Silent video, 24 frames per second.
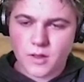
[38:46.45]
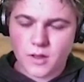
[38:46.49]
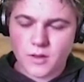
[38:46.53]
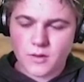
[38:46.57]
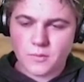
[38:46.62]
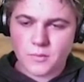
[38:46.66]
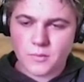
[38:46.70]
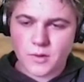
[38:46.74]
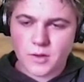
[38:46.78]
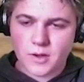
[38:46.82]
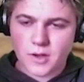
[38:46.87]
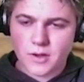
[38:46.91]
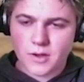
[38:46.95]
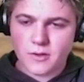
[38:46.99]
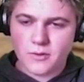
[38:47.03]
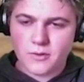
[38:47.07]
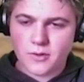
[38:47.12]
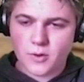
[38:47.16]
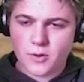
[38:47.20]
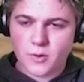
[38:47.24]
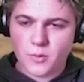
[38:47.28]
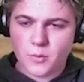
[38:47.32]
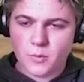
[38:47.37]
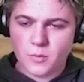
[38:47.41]
And
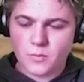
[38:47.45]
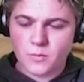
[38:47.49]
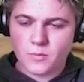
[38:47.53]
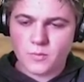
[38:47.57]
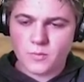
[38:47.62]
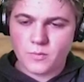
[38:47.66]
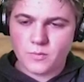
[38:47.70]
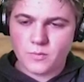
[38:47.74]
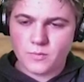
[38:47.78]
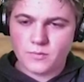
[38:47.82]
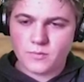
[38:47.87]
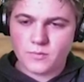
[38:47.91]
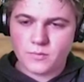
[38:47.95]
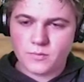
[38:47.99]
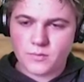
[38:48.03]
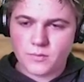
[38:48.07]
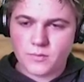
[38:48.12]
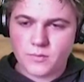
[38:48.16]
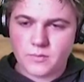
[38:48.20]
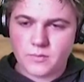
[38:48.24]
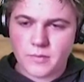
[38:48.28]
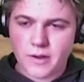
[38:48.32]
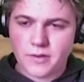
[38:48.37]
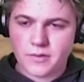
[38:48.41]
because the
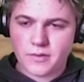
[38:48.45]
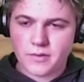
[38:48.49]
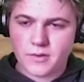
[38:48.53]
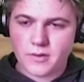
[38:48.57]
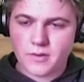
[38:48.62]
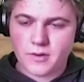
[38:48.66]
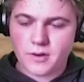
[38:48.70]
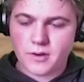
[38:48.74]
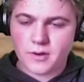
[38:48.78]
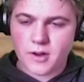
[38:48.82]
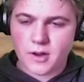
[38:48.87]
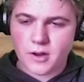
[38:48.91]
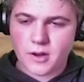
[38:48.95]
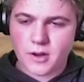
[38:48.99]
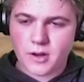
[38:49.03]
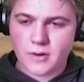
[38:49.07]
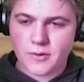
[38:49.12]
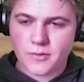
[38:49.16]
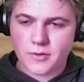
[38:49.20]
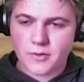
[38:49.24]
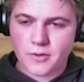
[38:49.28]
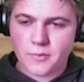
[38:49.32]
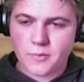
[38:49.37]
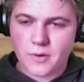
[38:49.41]
Bison did not
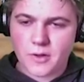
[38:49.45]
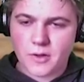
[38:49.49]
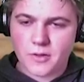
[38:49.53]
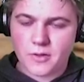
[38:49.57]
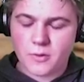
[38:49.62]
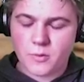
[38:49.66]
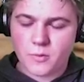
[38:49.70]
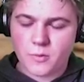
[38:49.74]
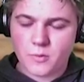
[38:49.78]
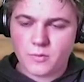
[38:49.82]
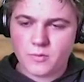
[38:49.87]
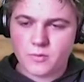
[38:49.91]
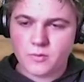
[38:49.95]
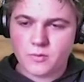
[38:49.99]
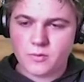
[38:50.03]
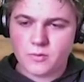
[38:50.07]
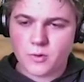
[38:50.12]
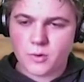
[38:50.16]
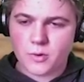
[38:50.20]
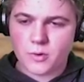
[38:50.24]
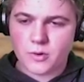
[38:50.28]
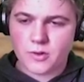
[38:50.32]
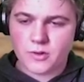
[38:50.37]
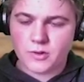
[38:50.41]
cover the spot, the
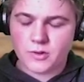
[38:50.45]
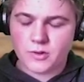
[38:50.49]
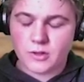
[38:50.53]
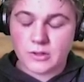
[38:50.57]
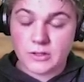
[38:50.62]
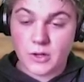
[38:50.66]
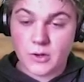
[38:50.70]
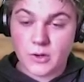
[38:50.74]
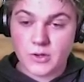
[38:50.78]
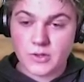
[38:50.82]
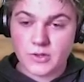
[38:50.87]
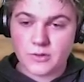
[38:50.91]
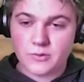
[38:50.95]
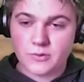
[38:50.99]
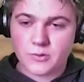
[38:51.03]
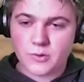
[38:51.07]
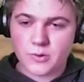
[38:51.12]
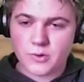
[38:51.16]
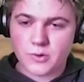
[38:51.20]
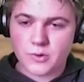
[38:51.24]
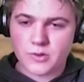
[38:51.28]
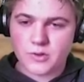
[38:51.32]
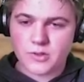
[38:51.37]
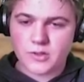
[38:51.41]
Lotus, of
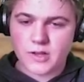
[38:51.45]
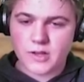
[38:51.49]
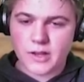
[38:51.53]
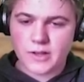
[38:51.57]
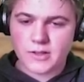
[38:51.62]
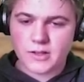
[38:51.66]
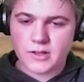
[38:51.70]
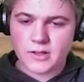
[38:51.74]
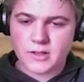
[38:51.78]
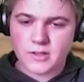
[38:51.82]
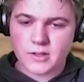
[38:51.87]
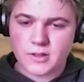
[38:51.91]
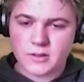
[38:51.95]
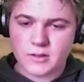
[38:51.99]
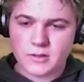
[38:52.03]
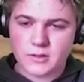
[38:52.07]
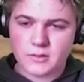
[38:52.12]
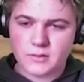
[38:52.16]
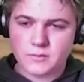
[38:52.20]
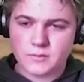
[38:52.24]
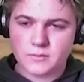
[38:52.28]
course, takes it.